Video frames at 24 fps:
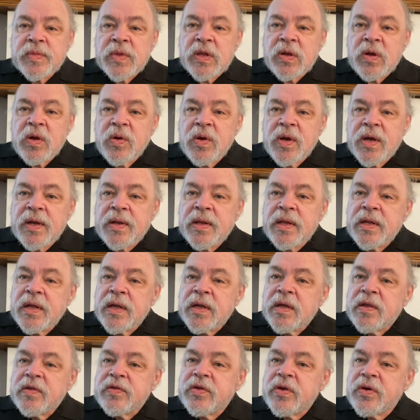All right,
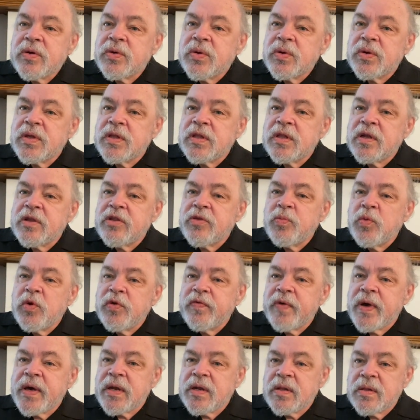so let's move
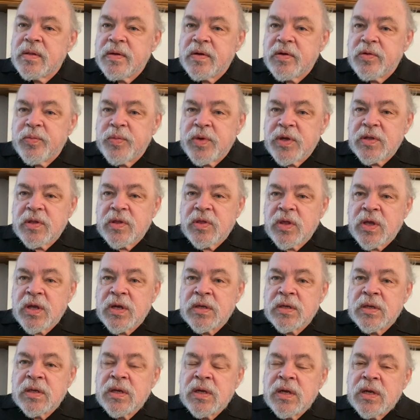on a little bit
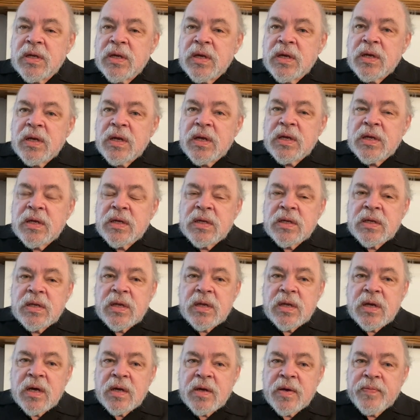then. And
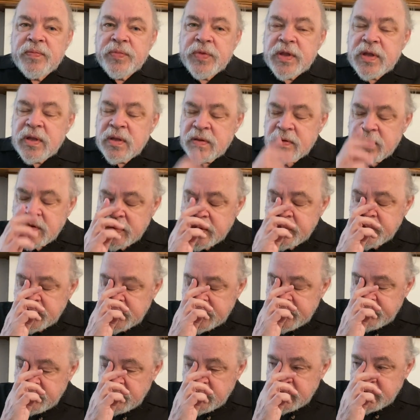in terms
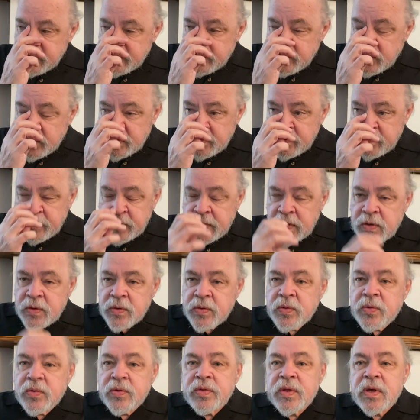of this
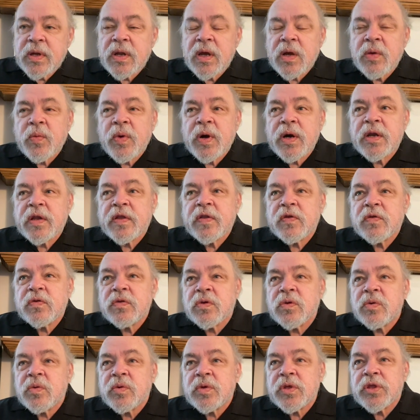review that I wanted to
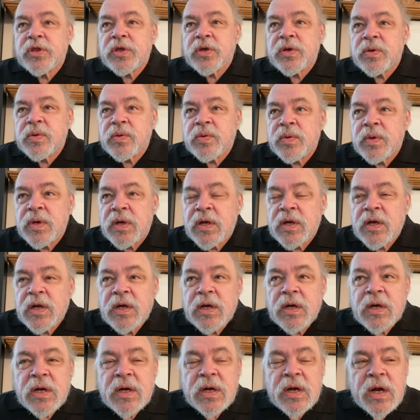do with you,
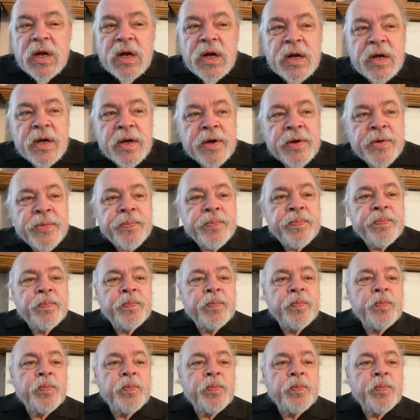when